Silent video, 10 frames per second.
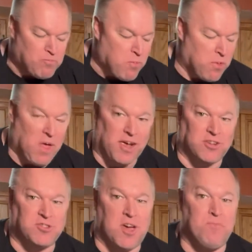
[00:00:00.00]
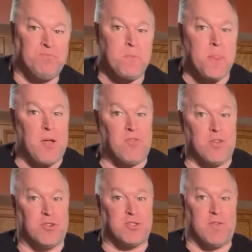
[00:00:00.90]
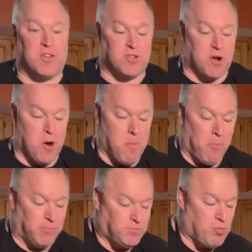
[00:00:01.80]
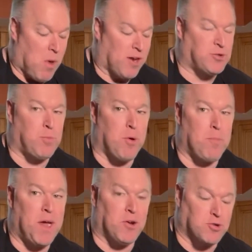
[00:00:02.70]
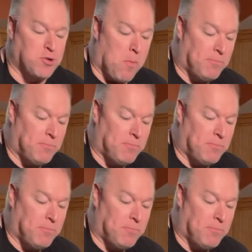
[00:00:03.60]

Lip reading: And like I said, for those of us that aren't expert bakers,